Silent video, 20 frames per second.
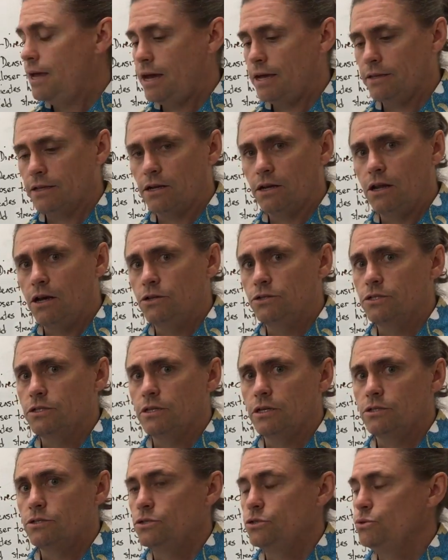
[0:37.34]
And the closer
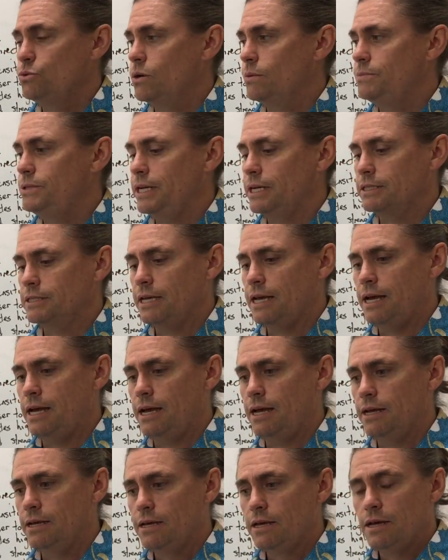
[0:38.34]
those two objects
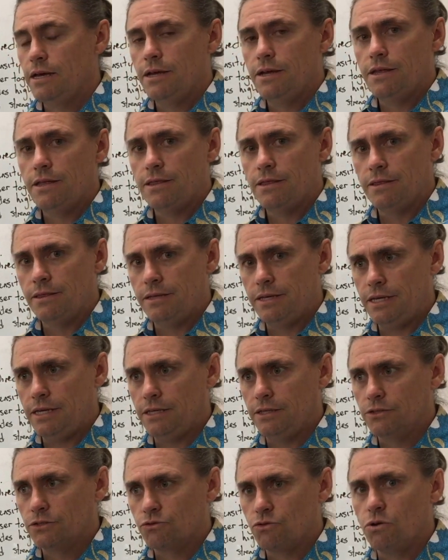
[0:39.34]
are,
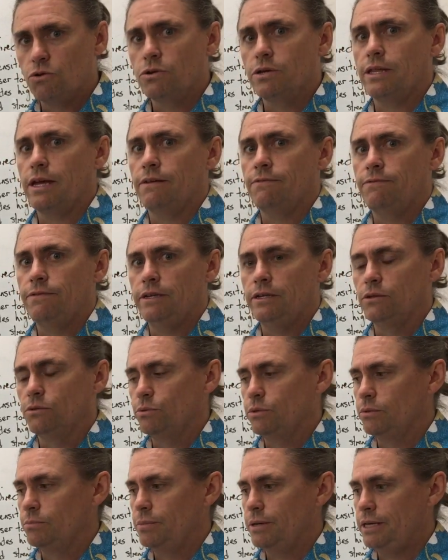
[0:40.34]
the stronger that field
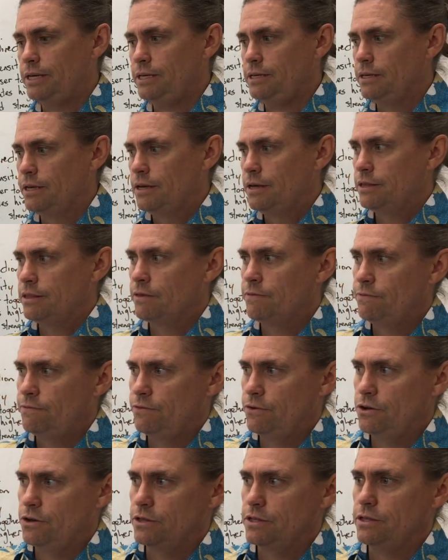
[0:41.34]
will be. The
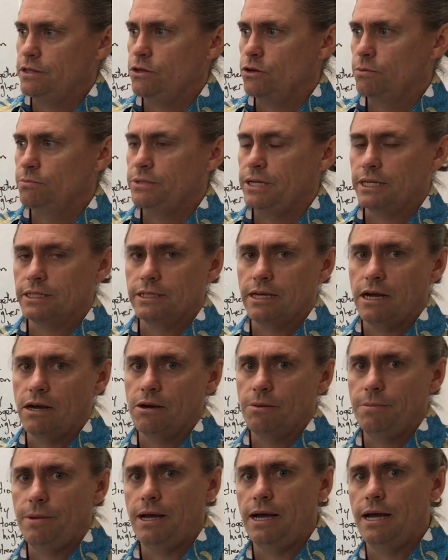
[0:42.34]
further the objects are
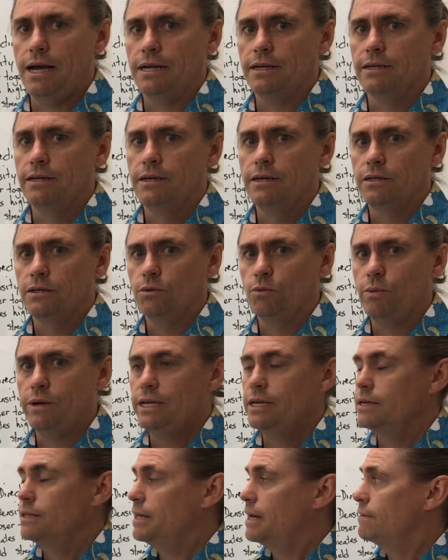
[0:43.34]
apart, the
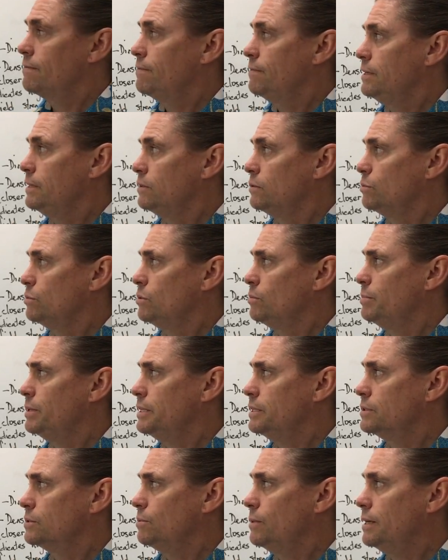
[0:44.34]
weaker that field will
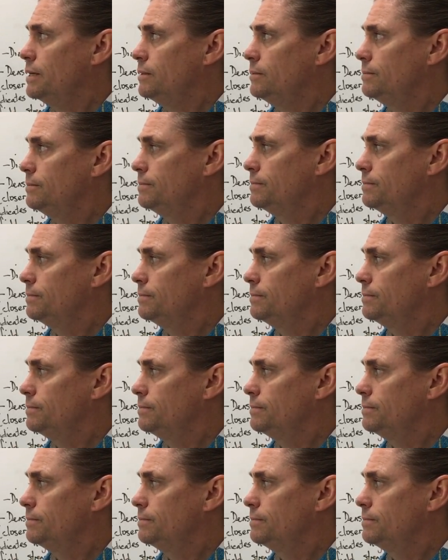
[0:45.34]
be as well.